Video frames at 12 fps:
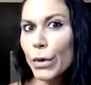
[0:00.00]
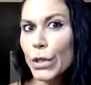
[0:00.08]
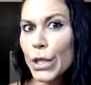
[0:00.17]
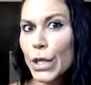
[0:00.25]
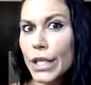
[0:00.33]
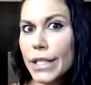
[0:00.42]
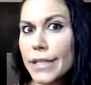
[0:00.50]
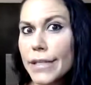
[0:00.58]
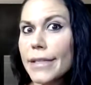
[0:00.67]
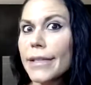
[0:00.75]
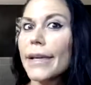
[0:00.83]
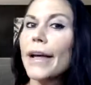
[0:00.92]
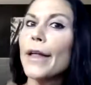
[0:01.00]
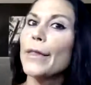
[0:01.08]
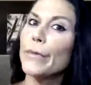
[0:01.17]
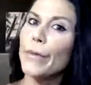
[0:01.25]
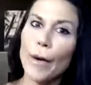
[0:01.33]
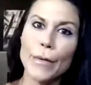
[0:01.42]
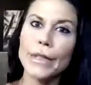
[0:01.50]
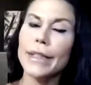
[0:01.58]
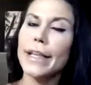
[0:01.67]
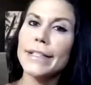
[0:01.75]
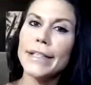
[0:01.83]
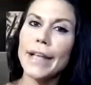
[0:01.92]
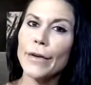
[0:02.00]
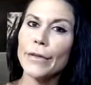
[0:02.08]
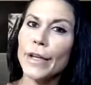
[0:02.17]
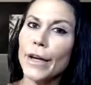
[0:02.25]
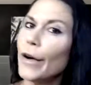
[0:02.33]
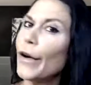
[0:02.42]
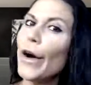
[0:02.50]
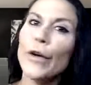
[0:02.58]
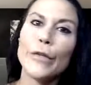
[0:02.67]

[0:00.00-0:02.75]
we're just throwing things out there,